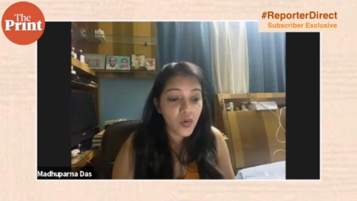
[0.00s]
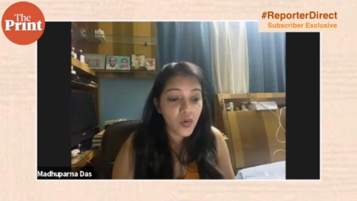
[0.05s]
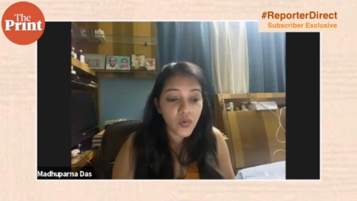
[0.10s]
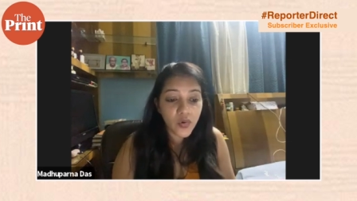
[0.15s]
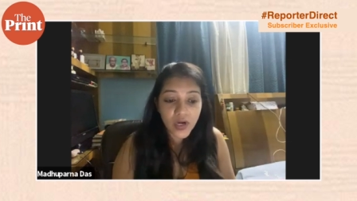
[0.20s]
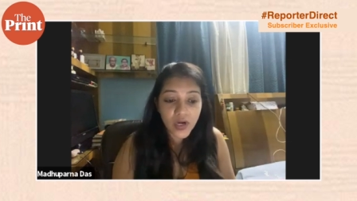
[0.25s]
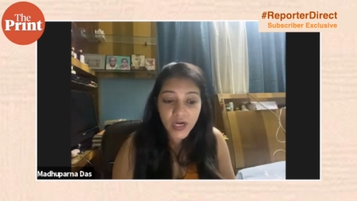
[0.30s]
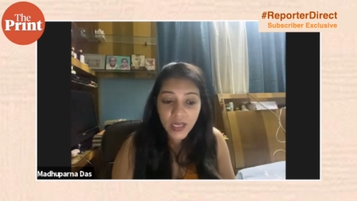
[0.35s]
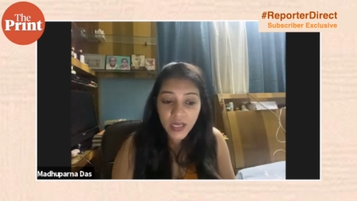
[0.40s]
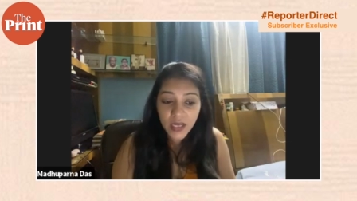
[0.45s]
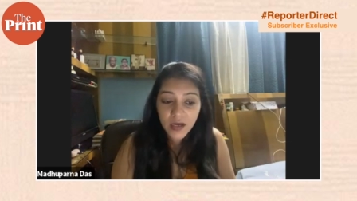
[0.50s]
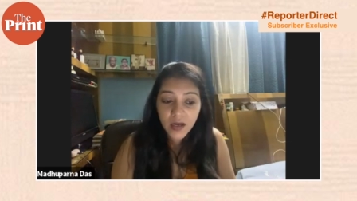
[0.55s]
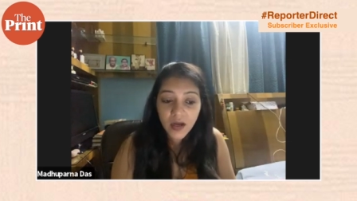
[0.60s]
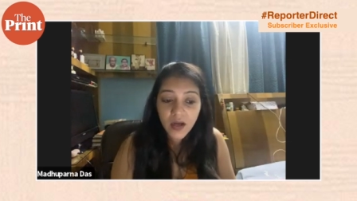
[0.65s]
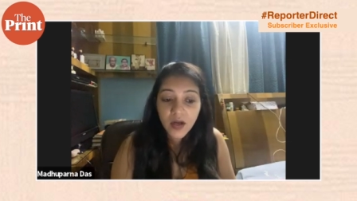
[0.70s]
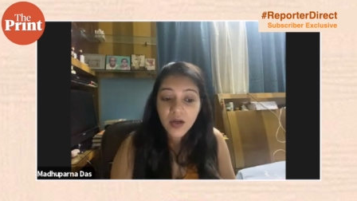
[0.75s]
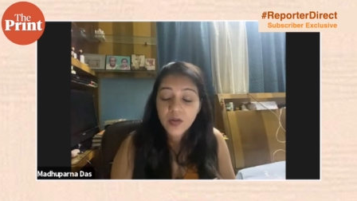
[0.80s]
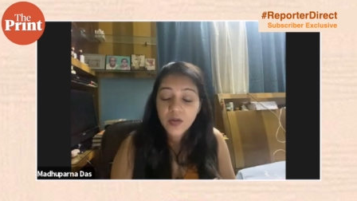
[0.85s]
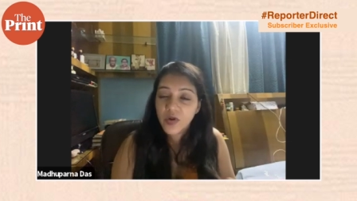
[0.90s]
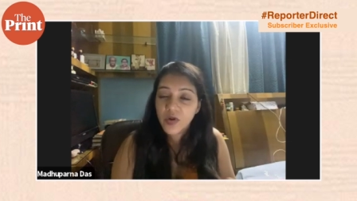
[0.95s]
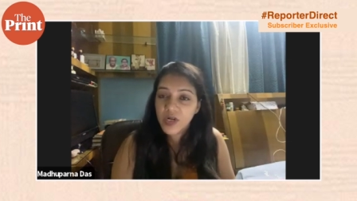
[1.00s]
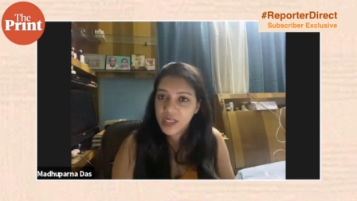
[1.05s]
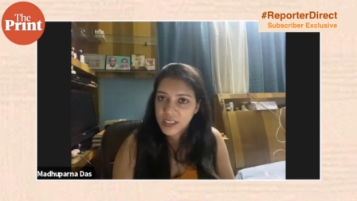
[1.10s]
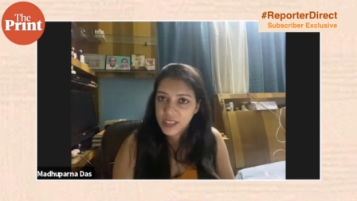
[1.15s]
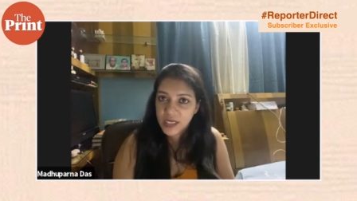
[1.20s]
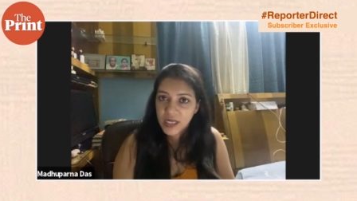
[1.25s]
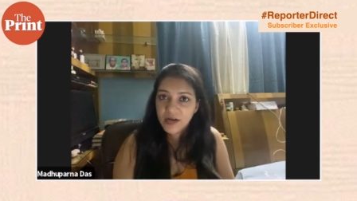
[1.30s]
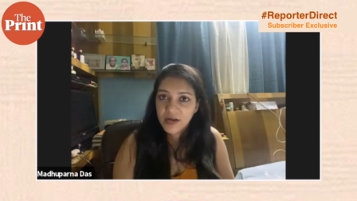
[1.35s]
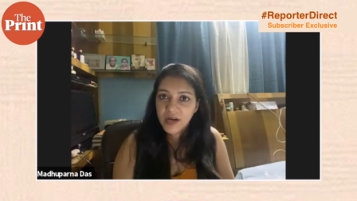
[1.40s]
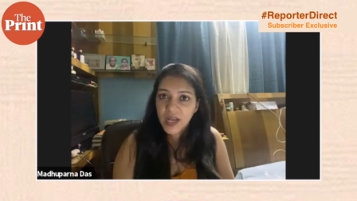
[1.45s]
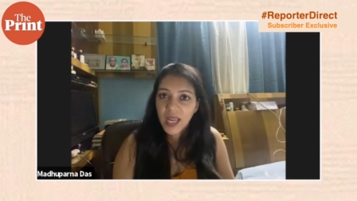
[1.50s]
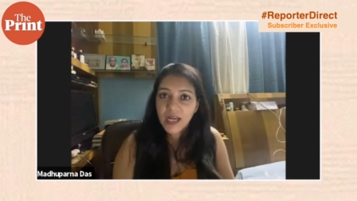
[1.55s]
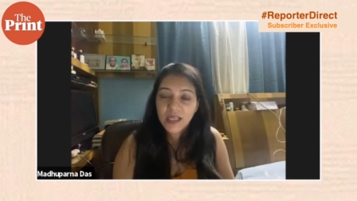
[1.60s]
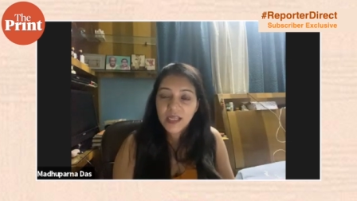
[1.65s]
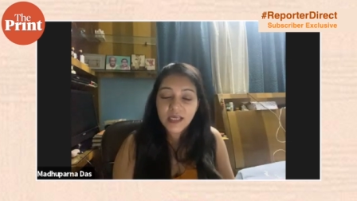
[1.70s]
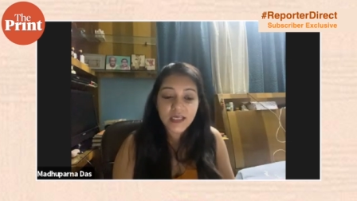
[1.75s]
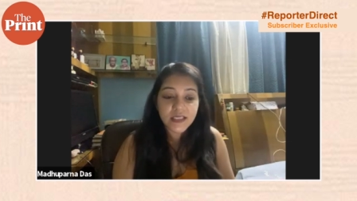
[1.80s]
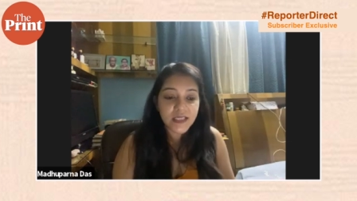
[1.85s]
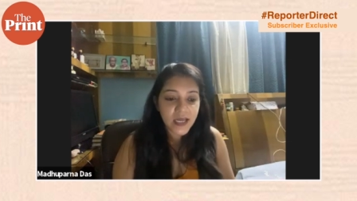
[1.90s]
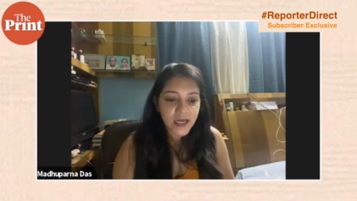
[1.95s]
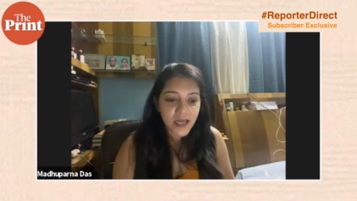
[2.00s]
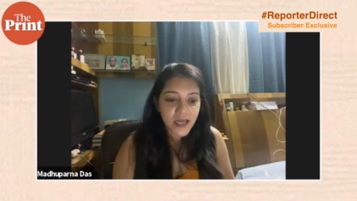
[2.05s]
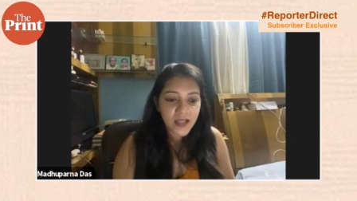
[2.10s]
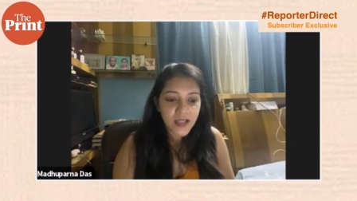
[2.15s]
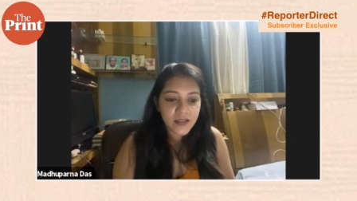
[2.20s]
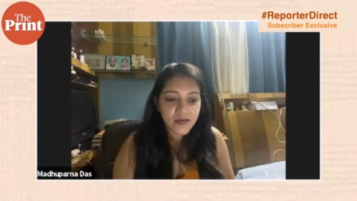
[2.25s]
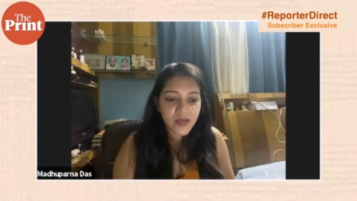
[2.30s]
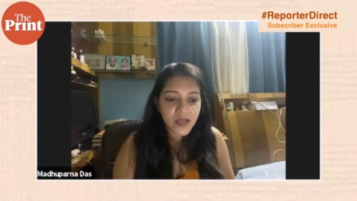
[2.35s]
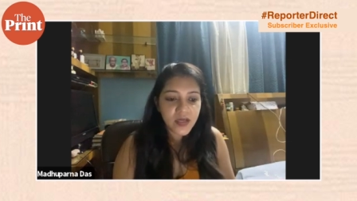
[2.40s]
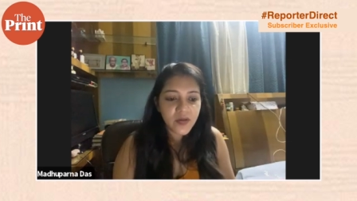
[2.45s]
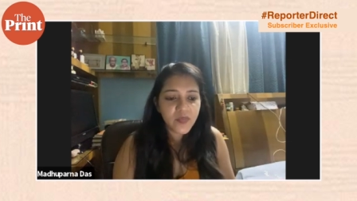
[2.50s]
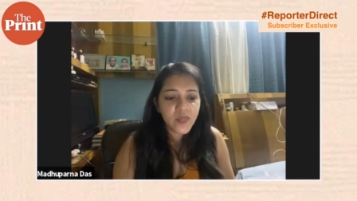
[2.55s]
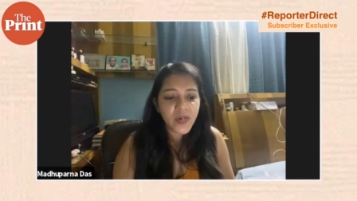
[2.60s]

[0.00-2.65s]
holding political rallies and gathering.